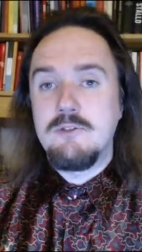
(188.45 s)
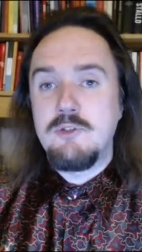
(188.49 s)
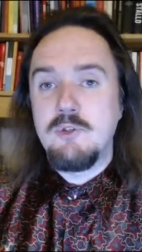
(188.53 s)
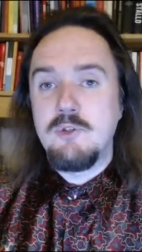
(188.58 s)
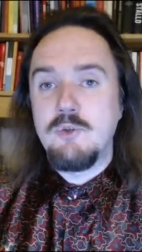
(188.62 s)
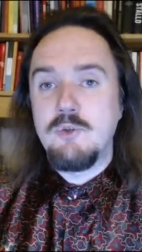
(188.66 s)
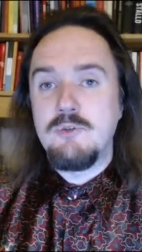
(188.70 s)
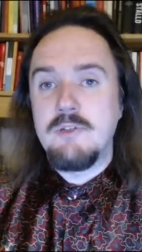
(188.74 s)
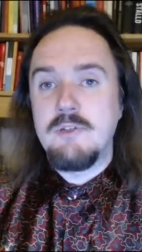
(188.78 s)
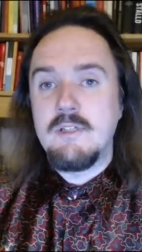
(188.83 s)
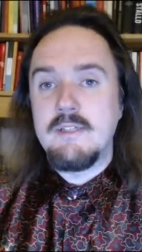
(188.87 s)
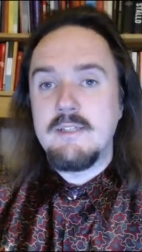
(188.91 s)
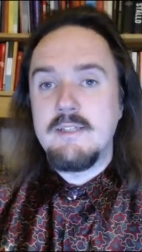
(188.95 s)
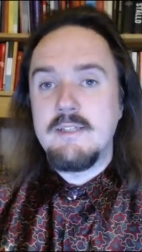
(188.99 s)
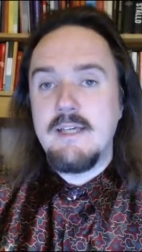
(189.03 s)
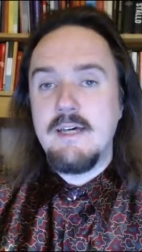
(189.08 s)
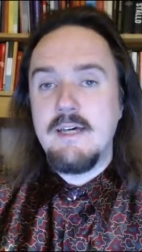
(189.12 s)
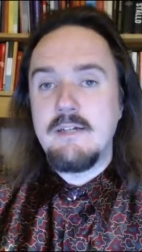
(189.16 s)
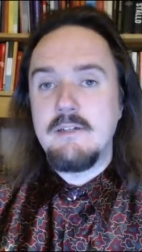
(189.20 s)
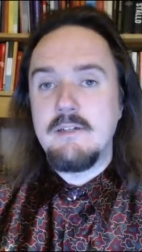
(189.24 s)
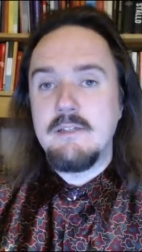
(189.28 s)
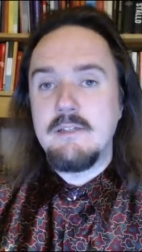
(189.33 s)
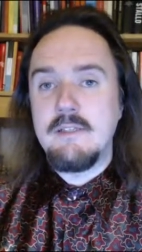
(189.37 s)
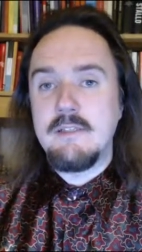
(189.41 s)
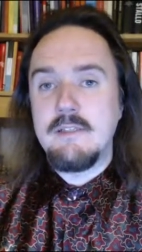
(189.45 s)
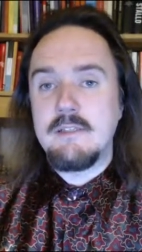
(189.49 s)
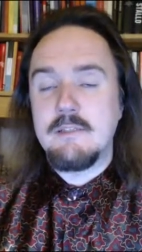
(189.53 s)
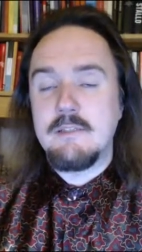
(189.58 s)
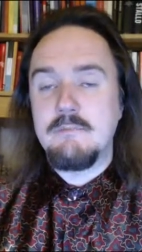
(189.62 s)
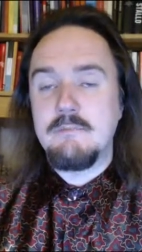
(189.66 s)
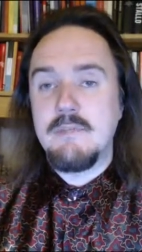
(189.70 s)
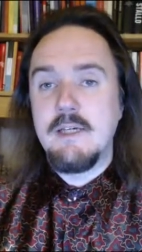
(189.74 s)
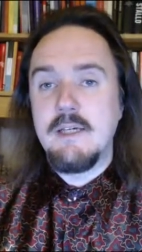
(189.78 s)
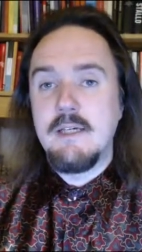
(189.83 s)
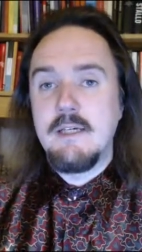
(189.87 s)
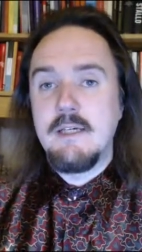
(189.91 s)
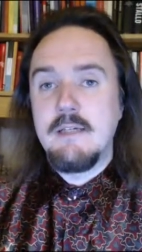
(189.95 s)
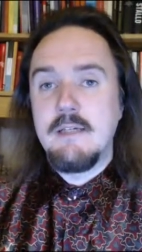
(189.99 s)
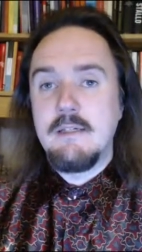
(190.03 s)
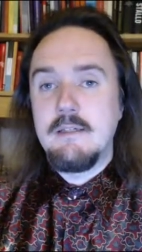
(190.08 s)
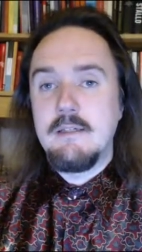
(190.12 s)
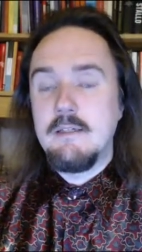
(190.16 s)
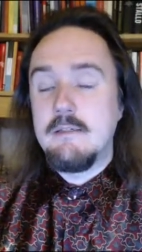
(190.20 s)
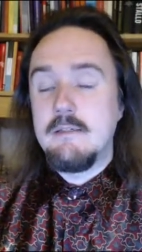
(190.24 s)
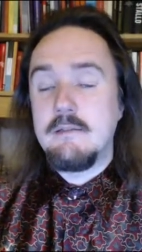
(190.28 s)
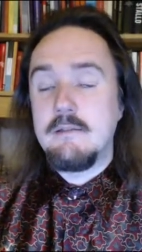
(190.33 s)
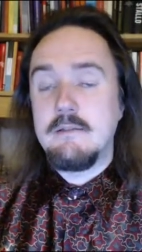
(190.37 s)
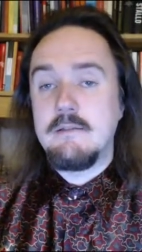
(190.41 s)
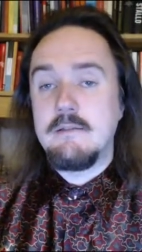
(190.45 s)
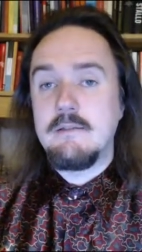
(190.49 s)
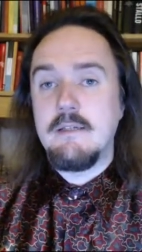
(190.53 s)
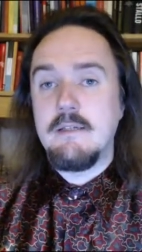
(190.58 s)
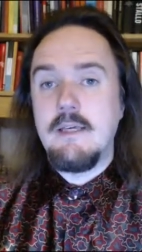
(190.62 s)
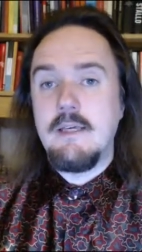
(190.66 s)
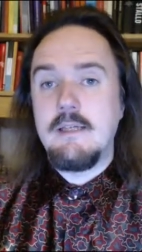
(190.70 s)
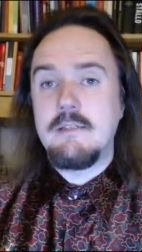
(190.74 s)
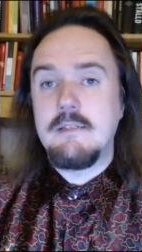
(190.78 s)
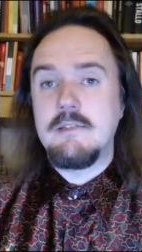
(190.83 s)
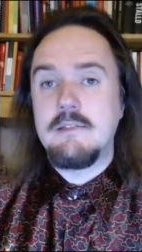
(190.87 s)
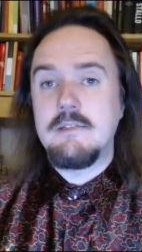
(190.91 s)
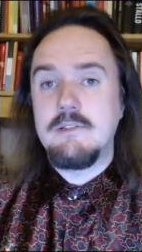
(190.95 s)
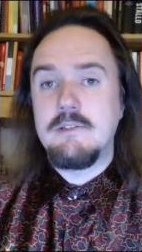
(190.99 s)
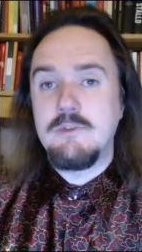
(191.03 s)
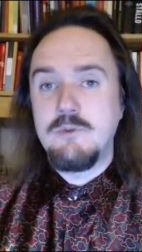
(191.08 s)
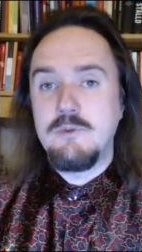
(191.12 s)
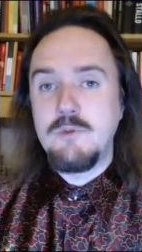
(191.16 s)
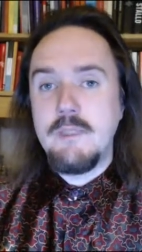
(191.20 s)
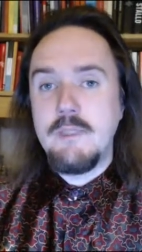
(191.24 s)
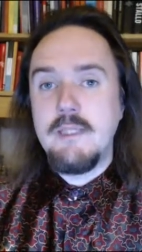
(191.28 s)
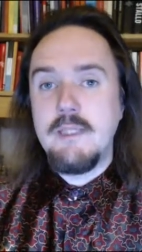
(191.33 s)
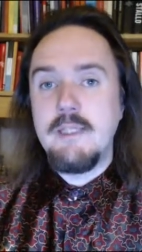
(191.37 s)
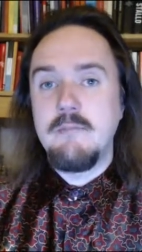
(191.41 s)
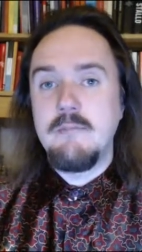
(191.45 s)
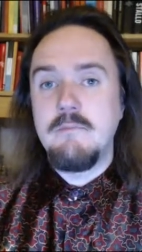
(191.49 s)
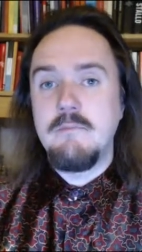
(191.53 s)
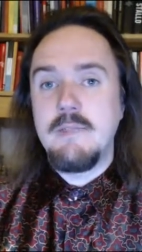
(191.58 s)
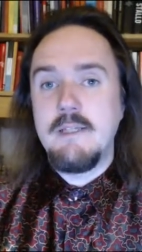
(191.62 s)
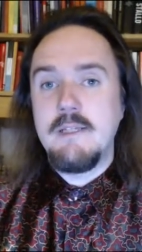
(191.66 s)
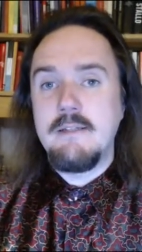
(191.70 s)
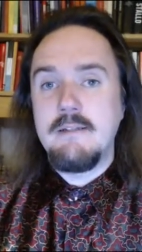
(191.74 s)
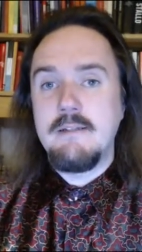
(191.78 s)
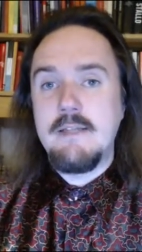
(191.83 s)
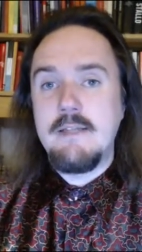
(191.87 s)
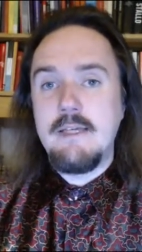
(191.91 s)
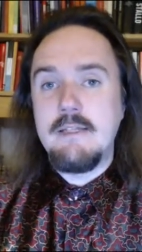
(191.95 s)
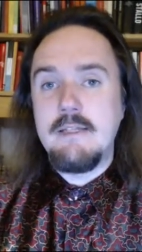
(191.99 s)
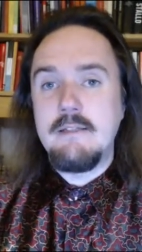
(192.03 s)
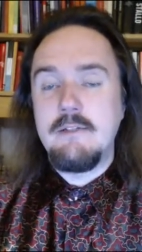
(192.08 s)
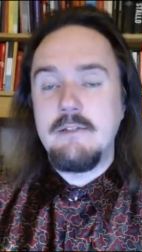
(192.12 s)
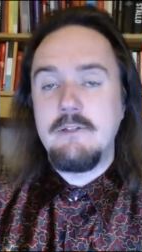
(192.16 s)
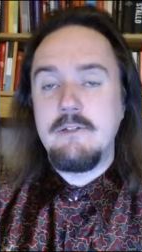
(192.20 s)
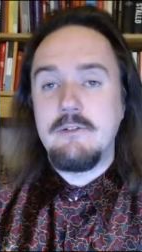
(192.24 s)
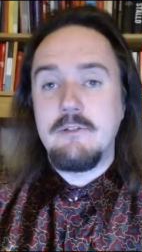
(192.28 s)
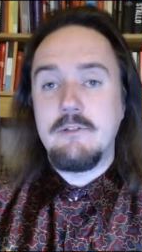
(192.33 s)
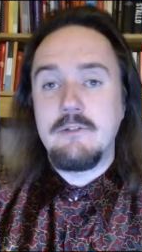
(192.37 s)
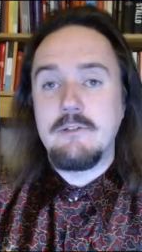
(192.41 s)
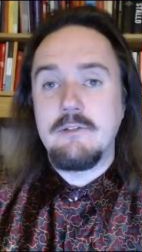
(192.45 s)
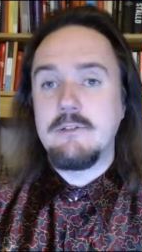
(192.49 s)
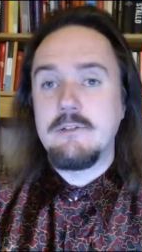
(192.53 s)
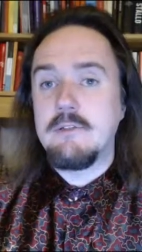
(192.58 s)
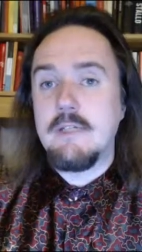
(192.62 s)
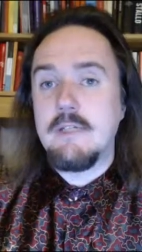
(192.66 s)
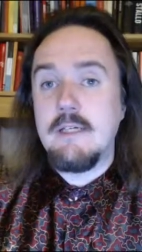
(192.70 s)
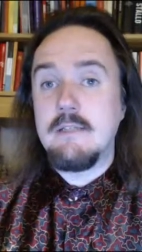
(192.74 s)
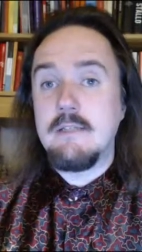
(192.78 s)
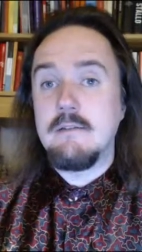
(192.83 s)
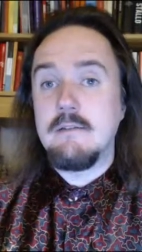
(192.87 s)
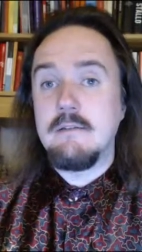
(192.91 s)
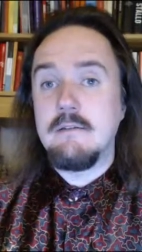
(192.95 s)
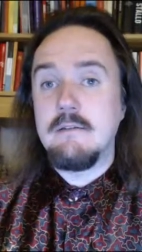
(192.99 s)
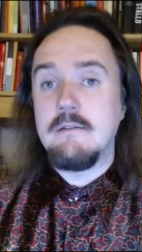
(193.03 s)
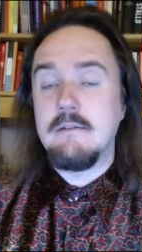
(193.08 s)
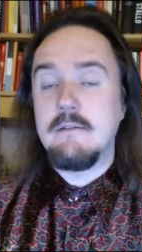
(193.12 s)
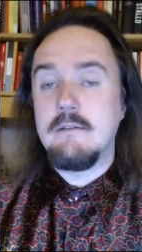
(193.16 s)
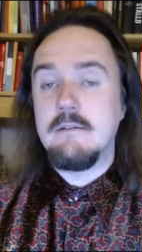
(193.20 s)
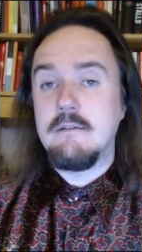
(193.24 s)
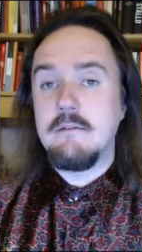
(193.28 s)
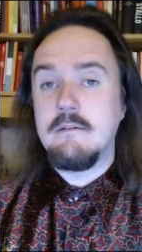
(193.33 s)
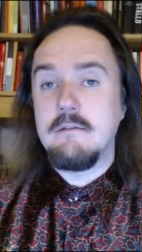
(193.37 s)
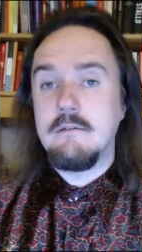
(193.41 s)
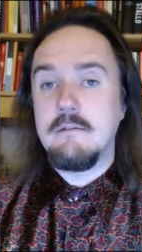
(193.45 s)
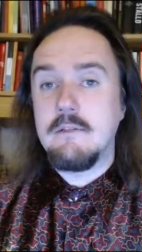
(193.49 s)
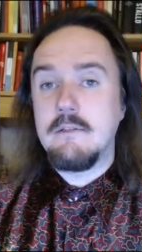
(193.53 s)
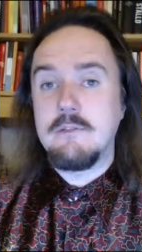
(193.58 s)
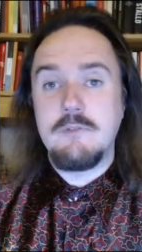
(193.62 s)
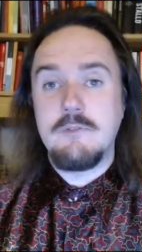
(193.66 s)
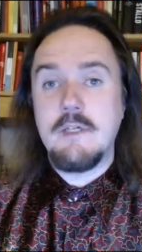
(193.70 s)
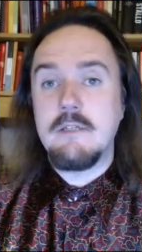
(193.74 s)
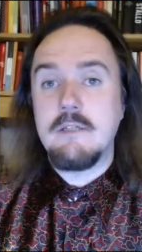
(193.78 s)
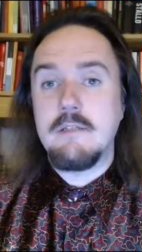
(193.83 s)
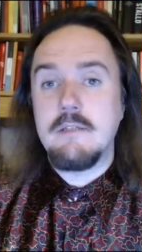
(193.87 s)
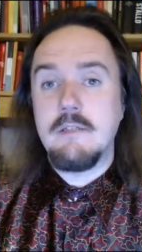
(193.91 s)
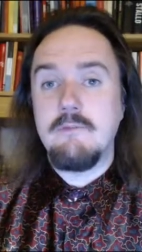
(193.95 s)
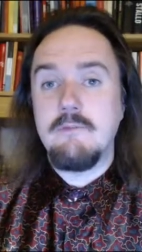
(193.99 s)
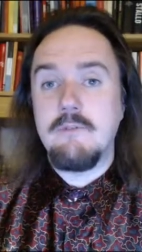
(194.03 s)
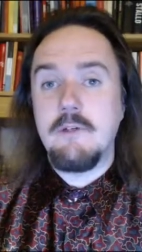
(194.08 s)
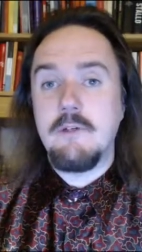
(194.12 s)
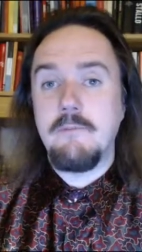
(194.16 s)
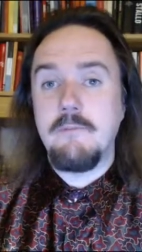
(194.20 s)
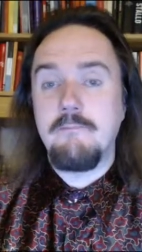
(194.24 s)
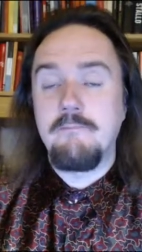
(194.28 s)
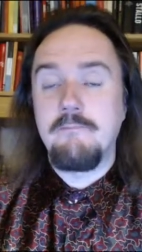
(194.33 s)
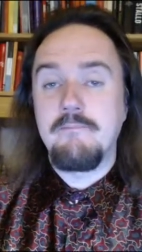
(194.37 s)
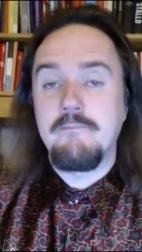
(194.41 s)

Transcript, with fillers: Totalitarianism is extremely dangerous and destructive.